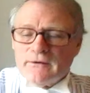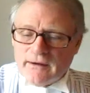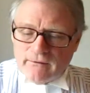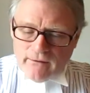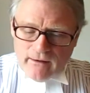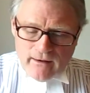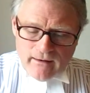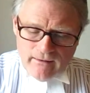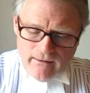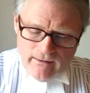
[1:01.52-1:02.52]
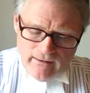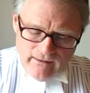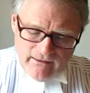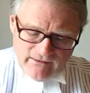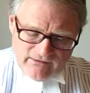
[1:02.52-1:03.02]
then there
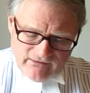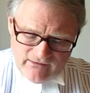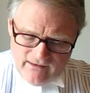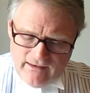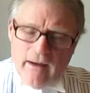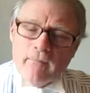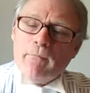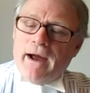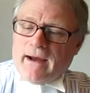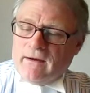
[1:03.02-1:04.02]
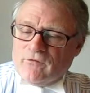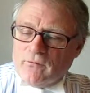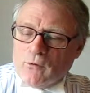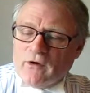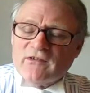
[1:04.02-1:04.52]
is the back of the
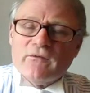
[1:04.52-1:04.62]
book. It's